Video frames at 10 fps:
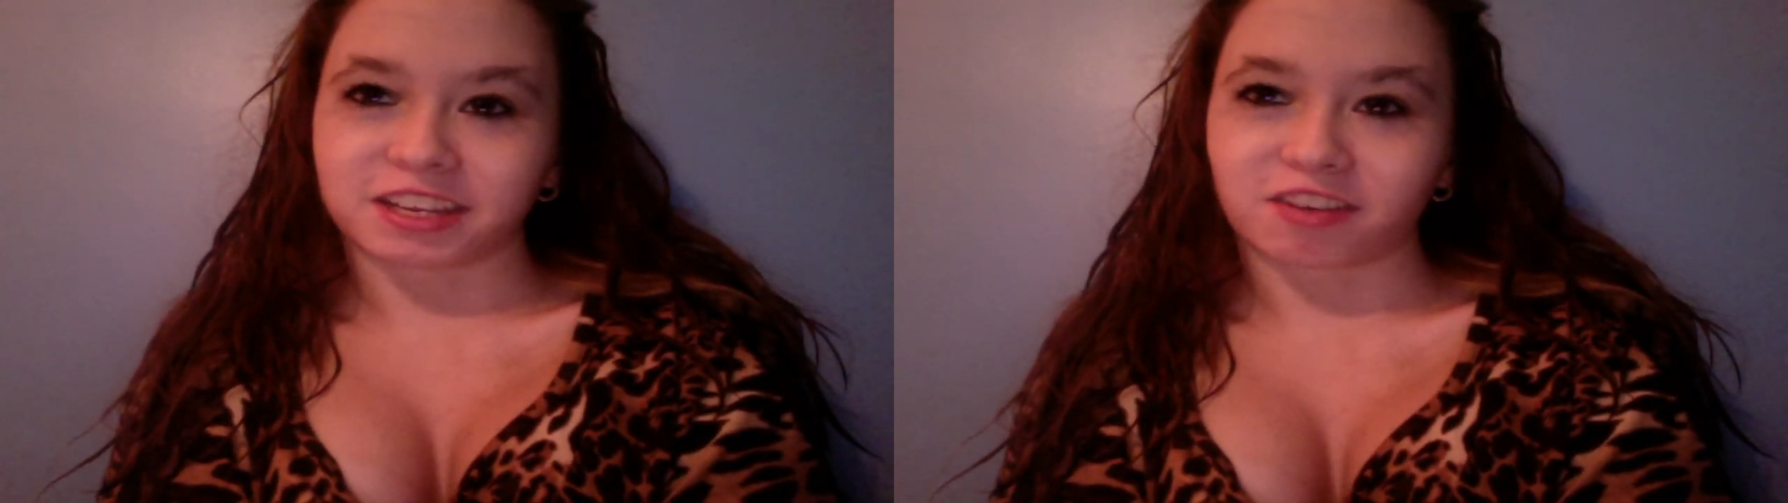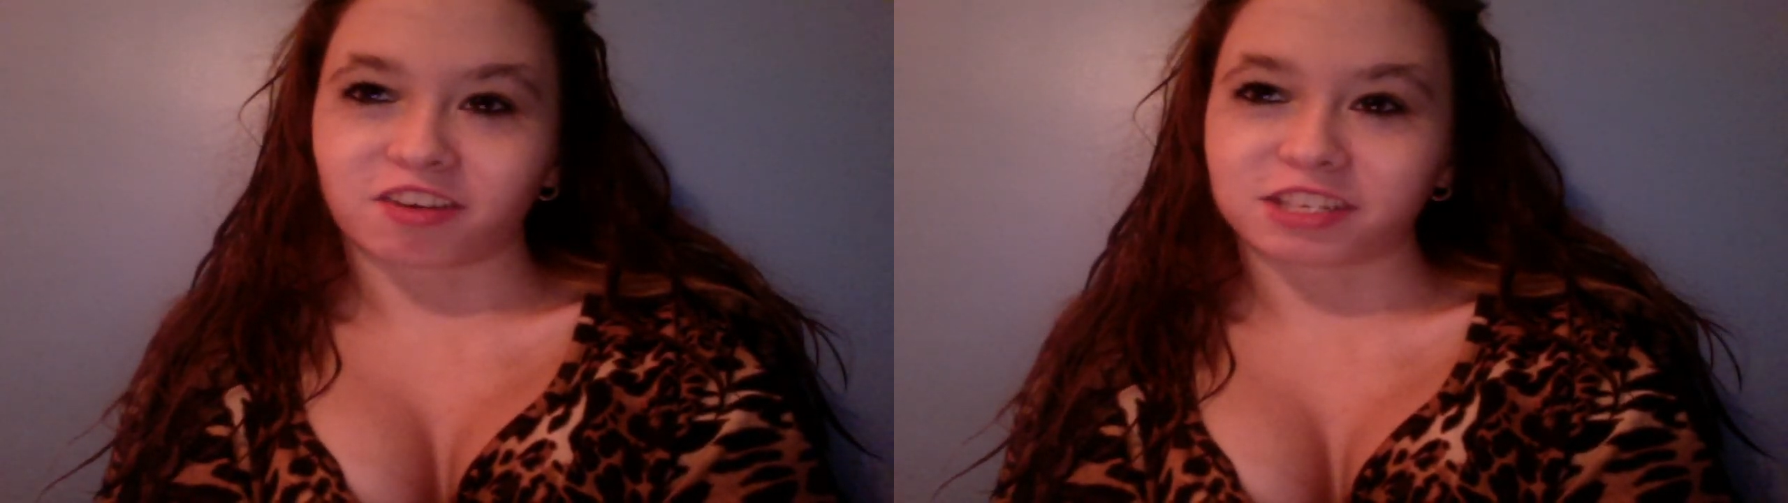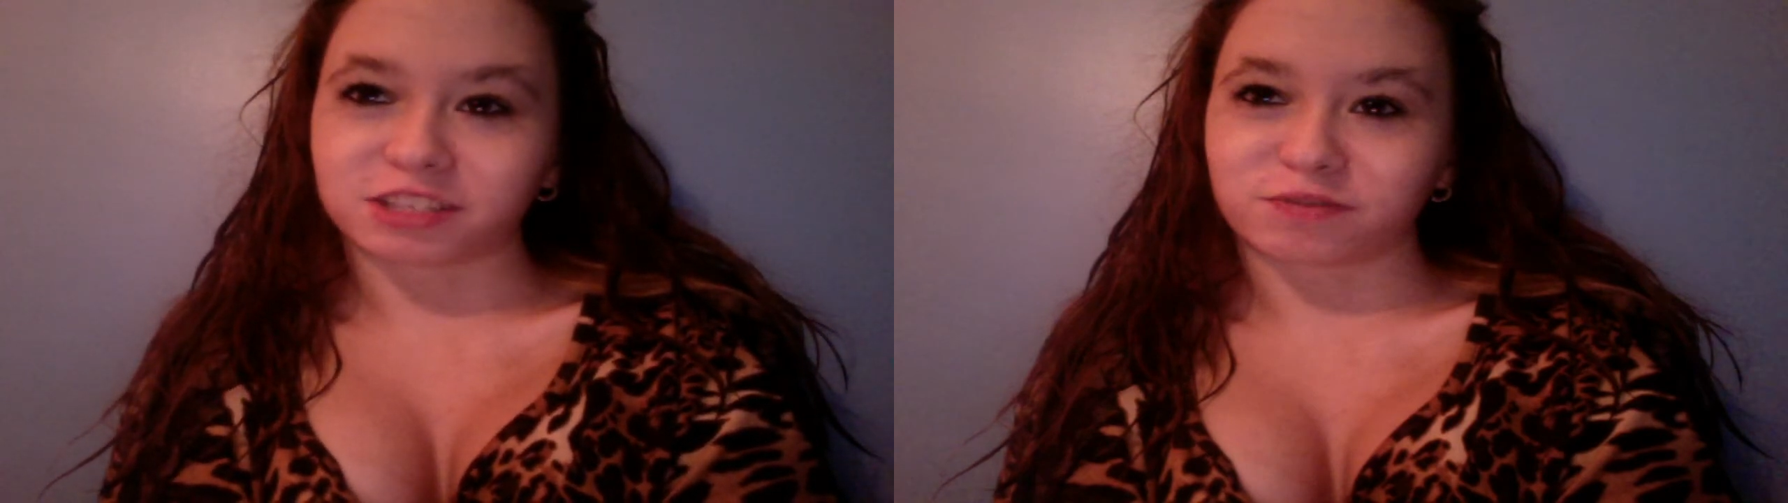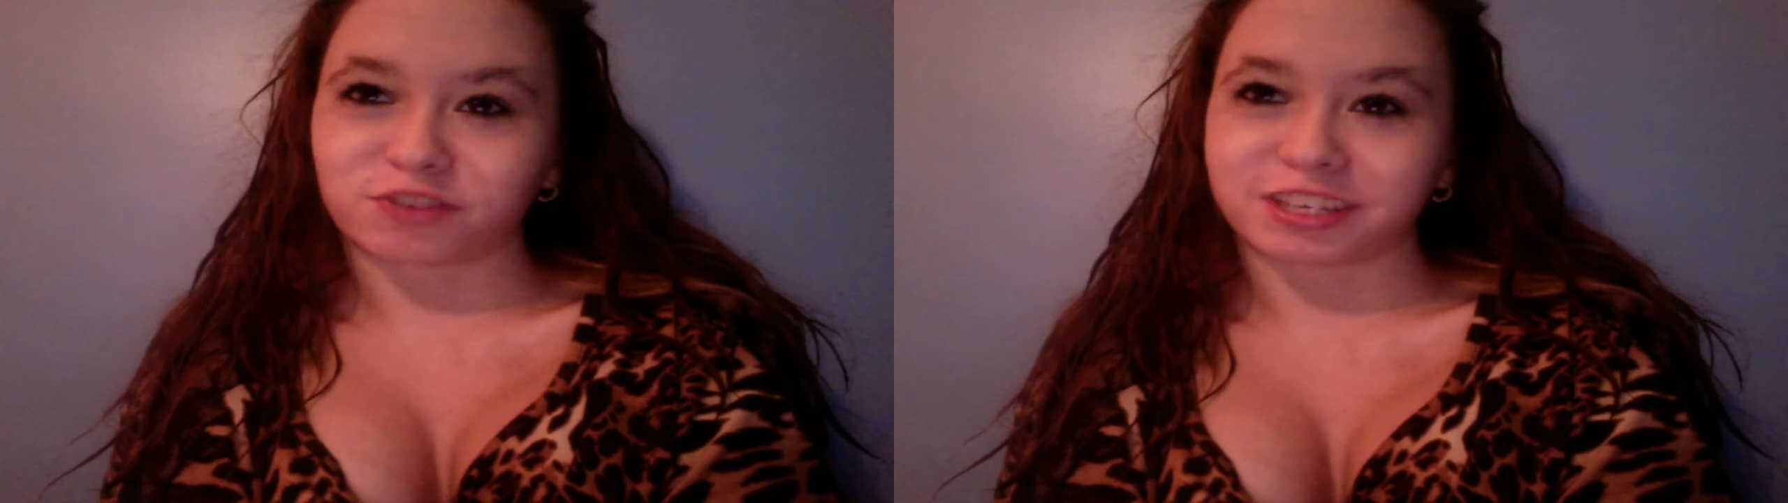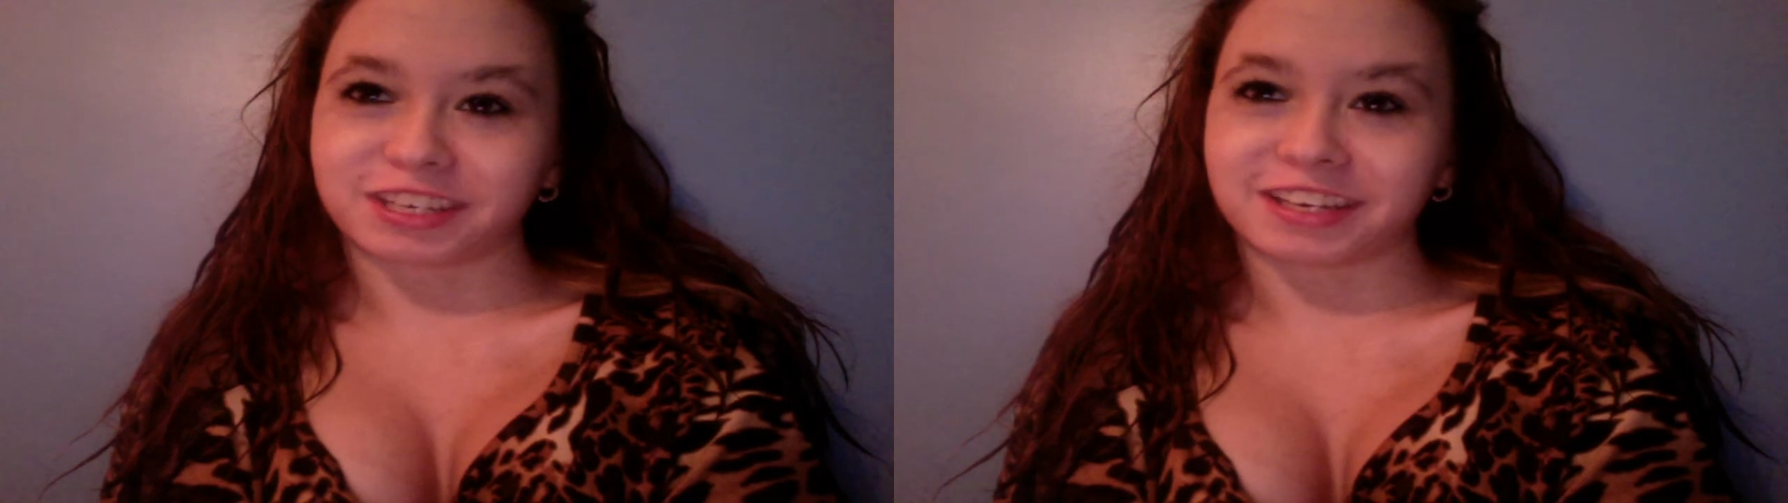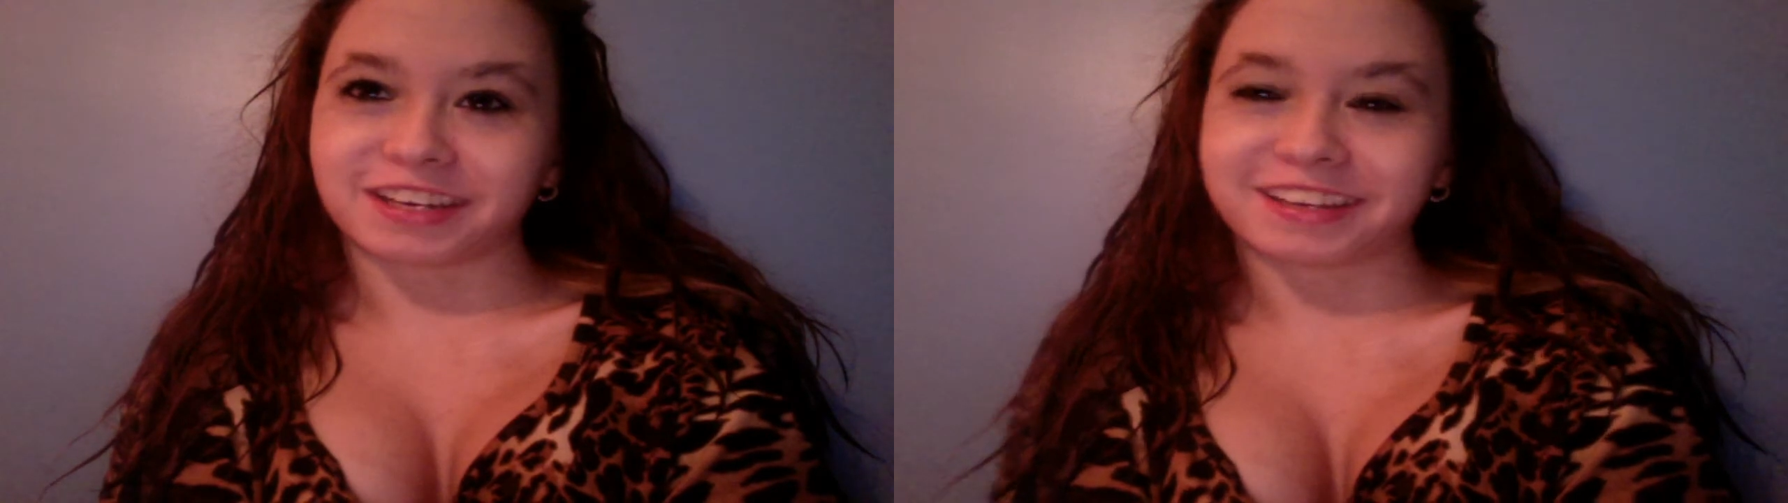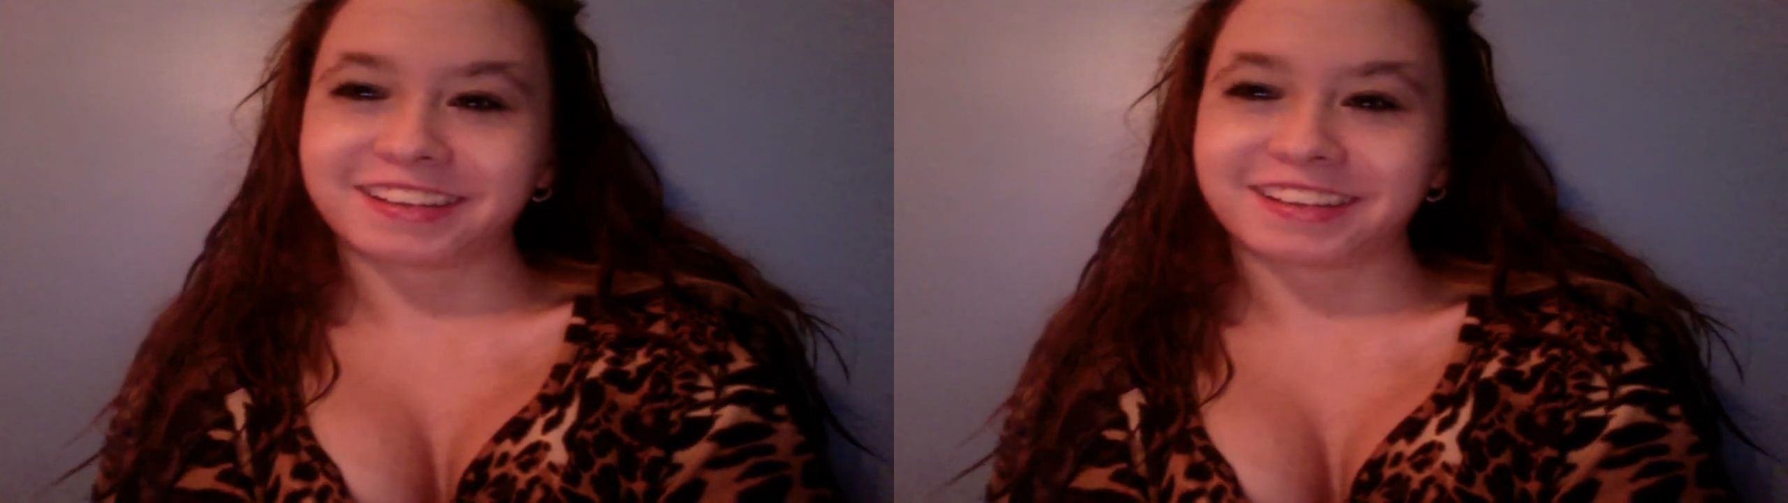on his freaking